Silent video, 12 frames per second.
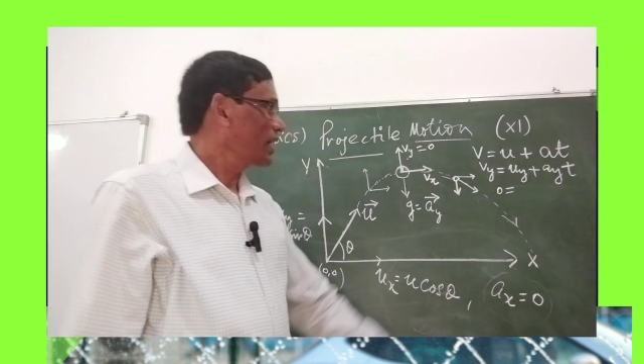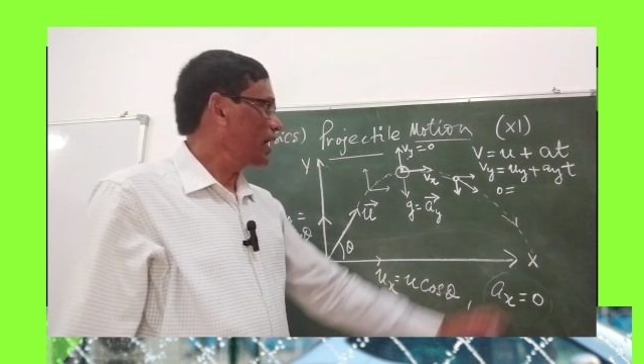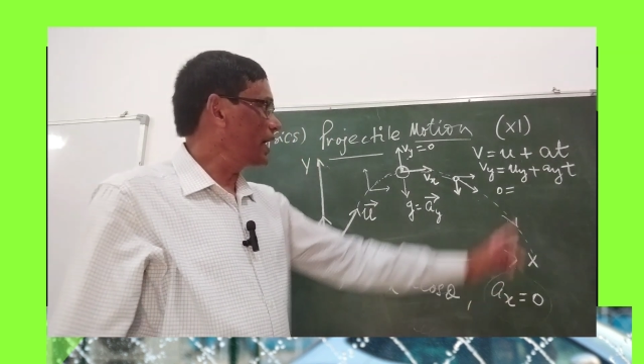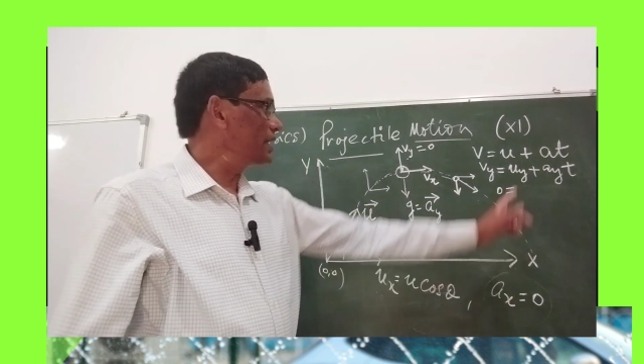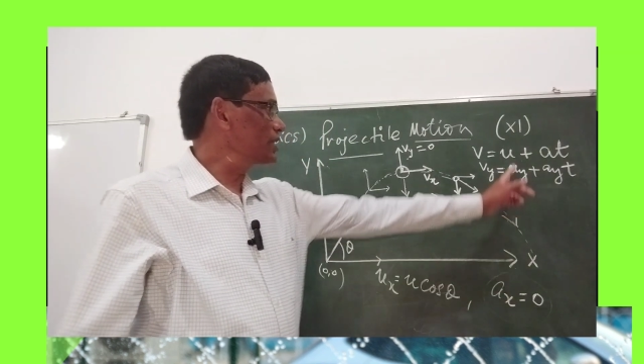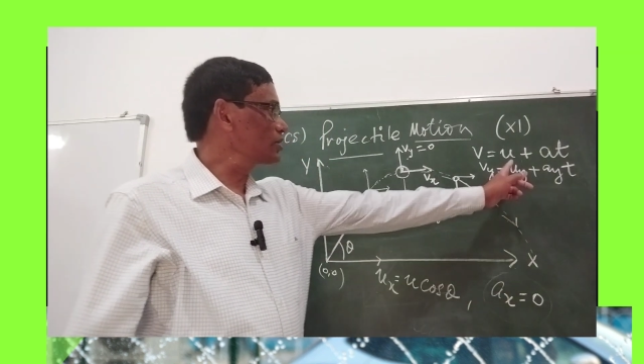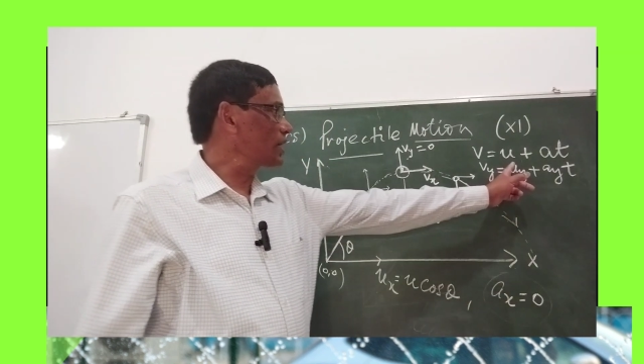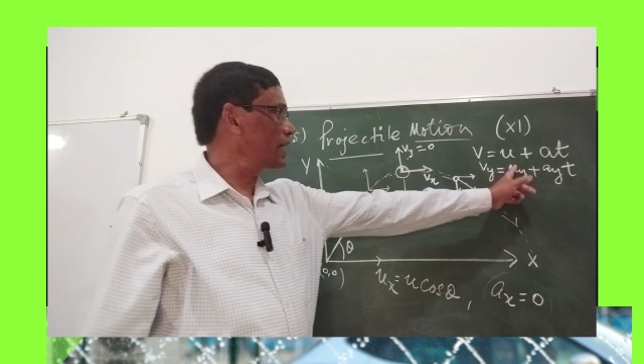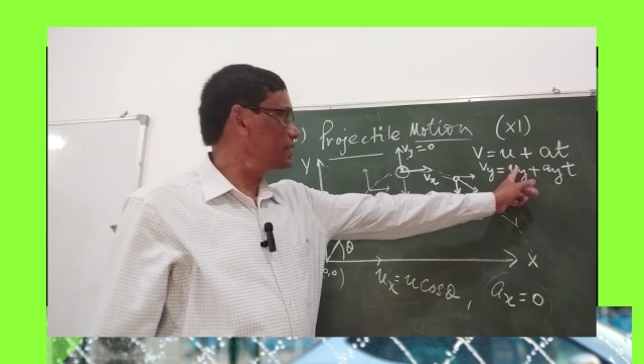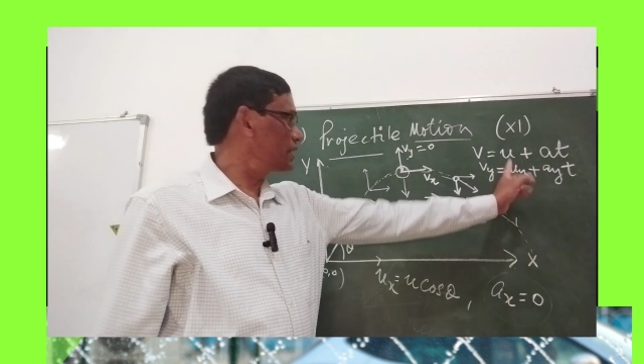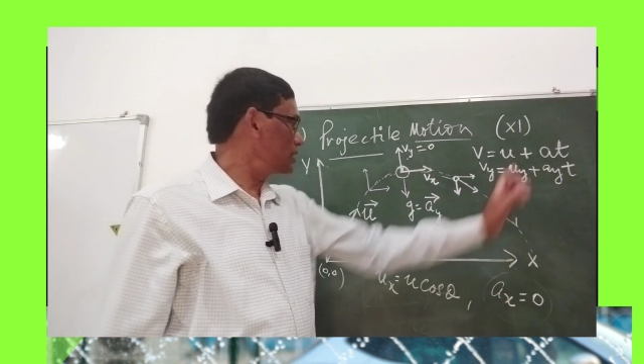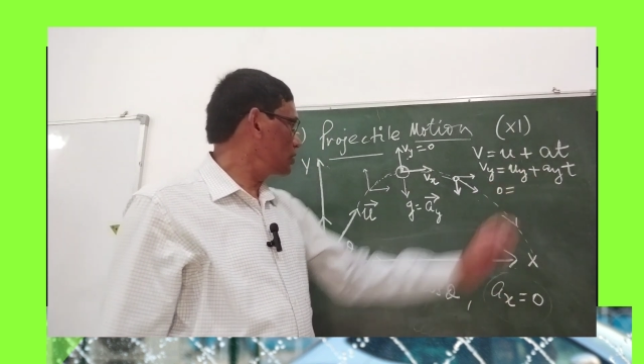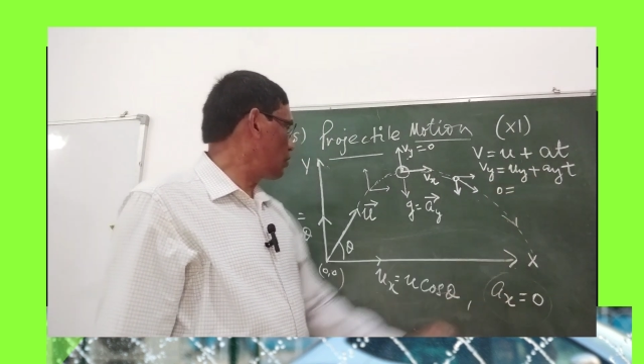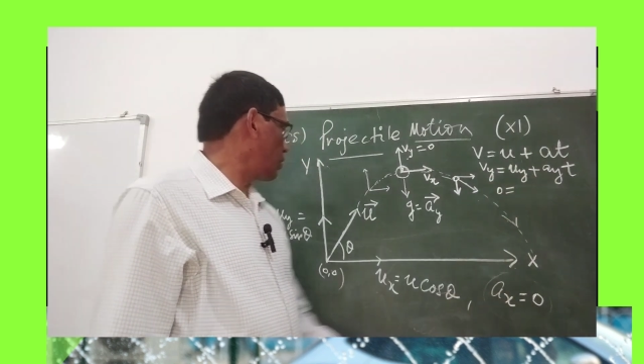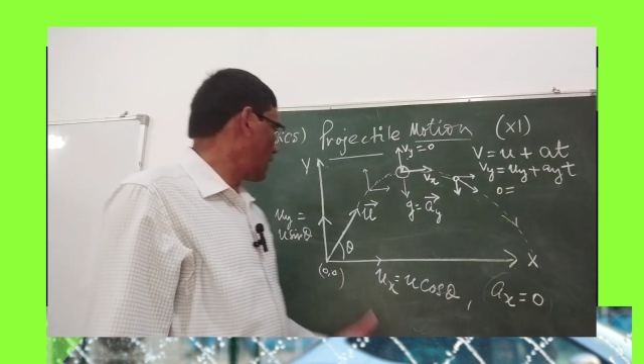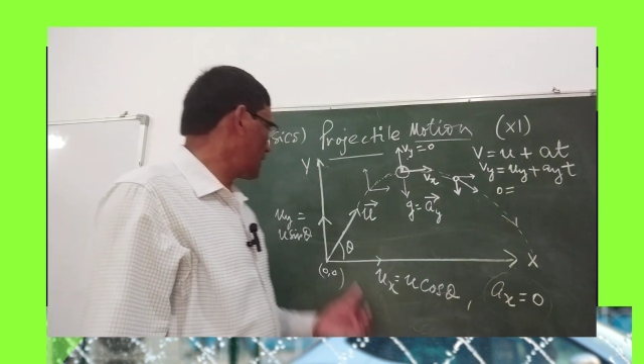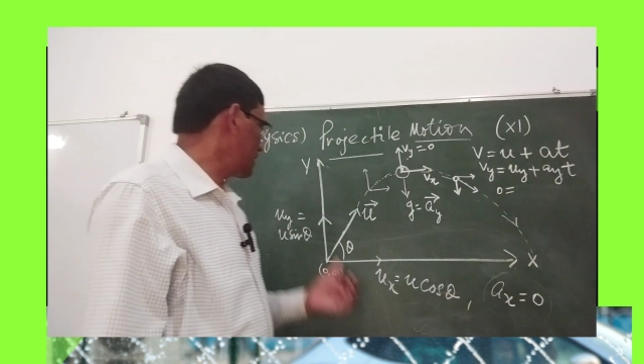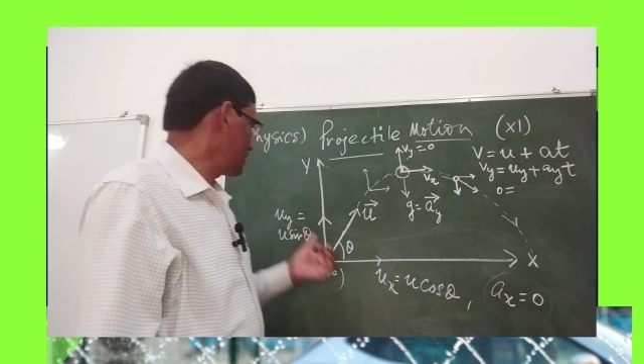And you write
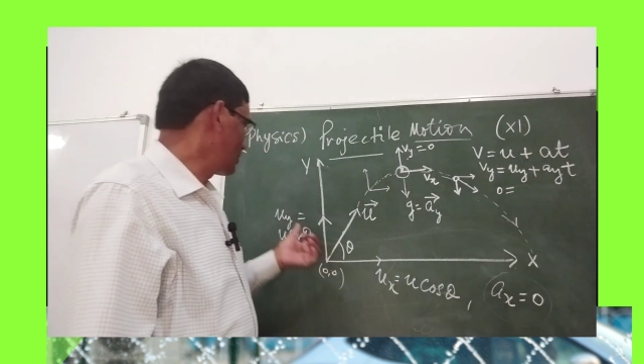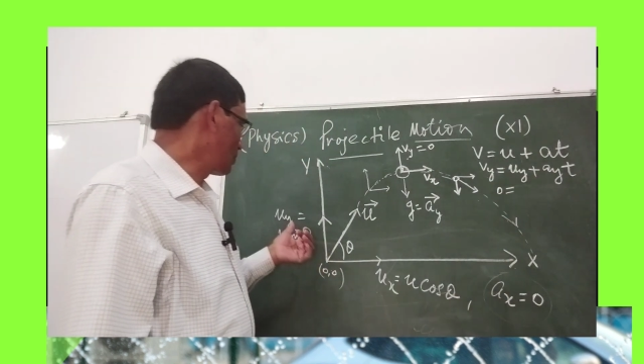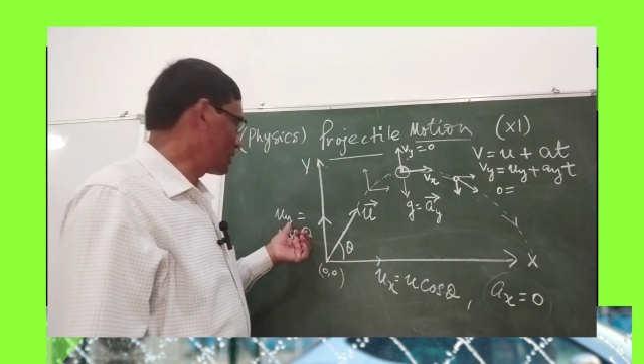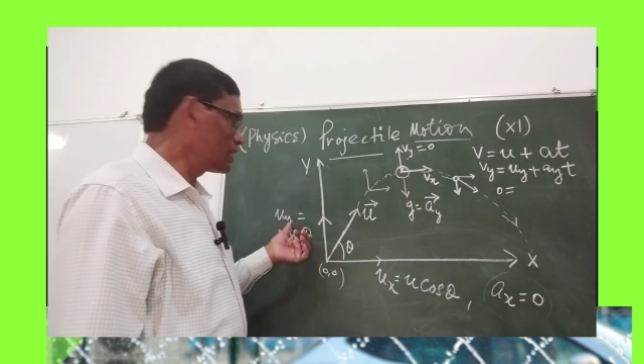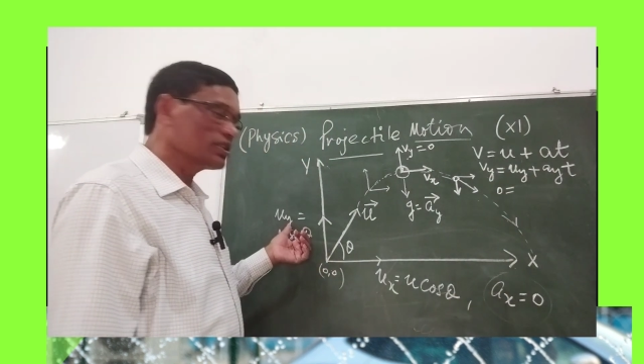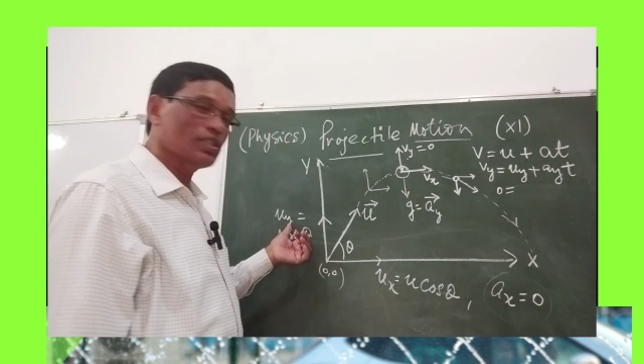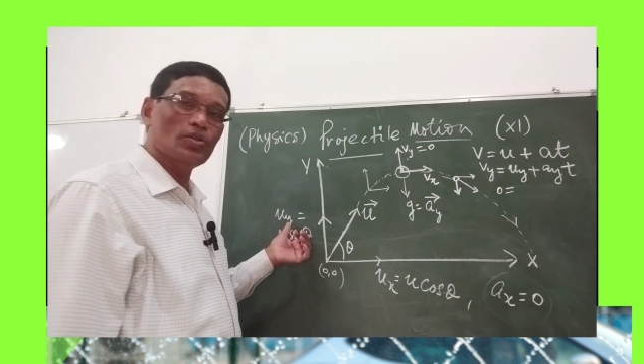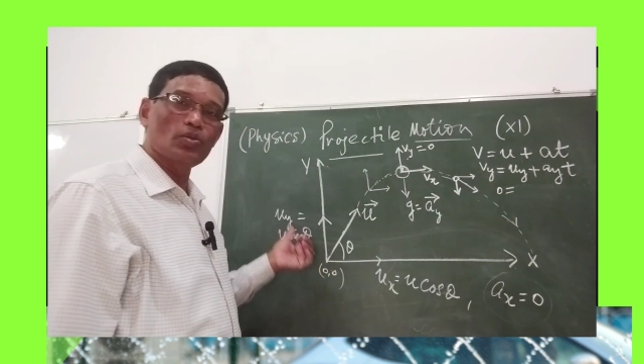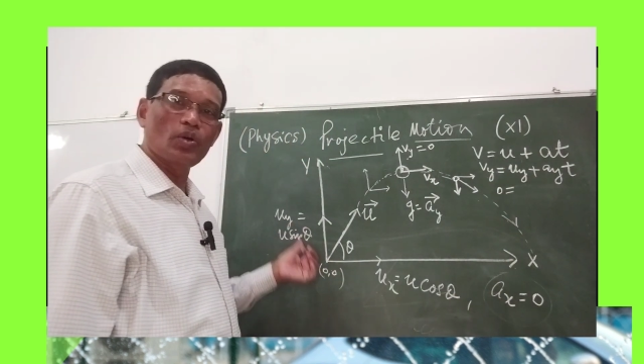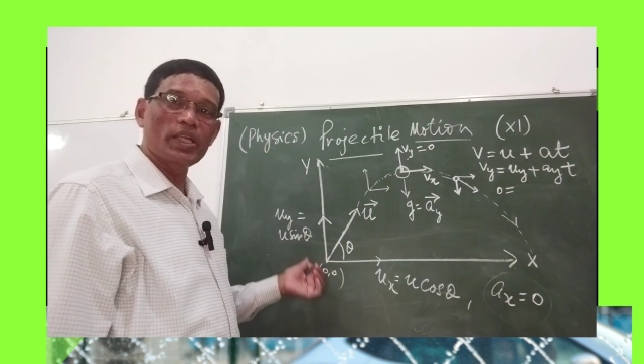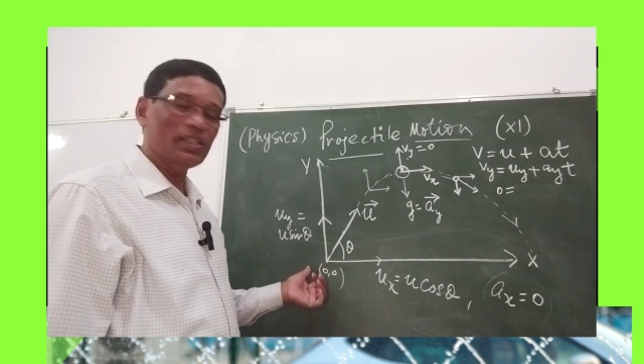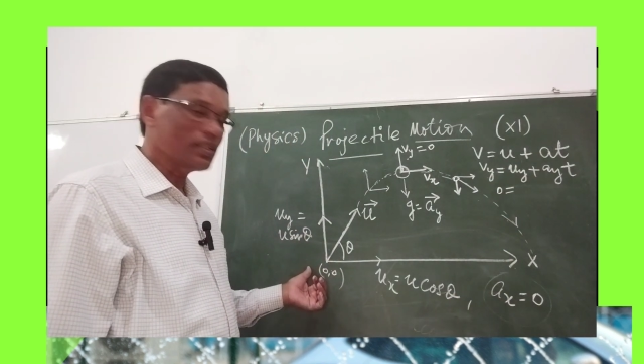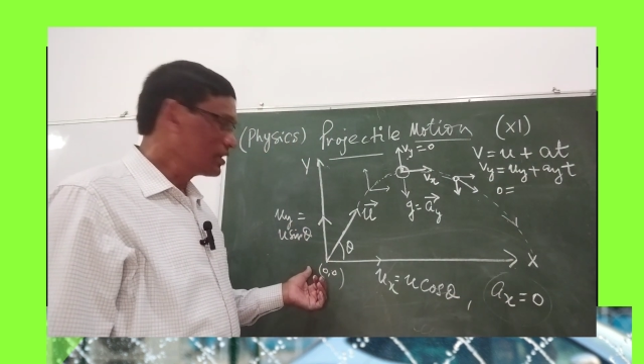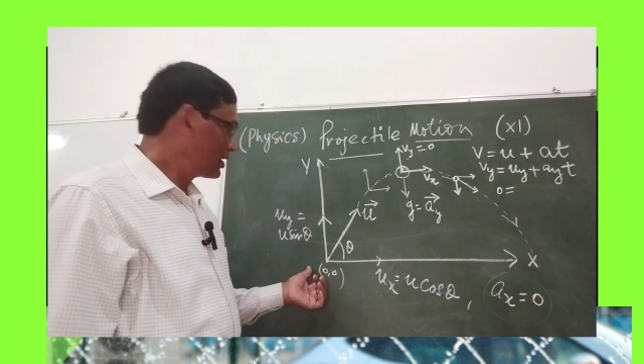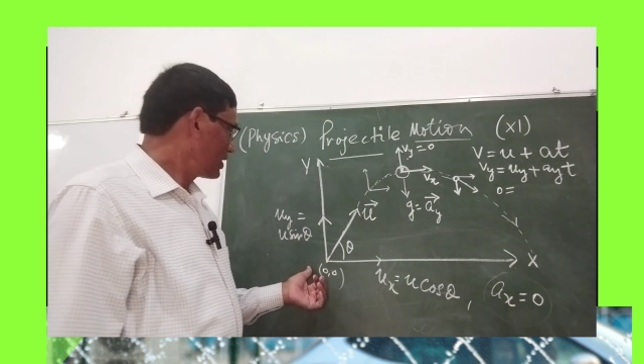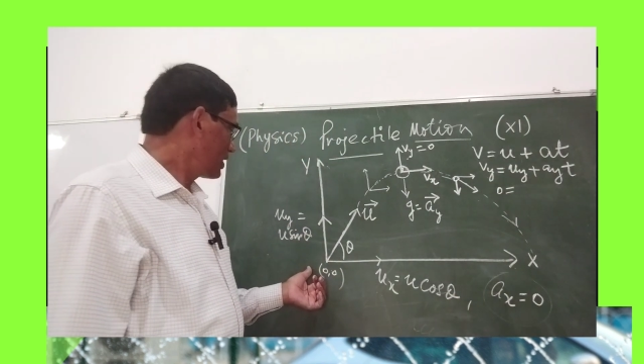Uy. What is Uy?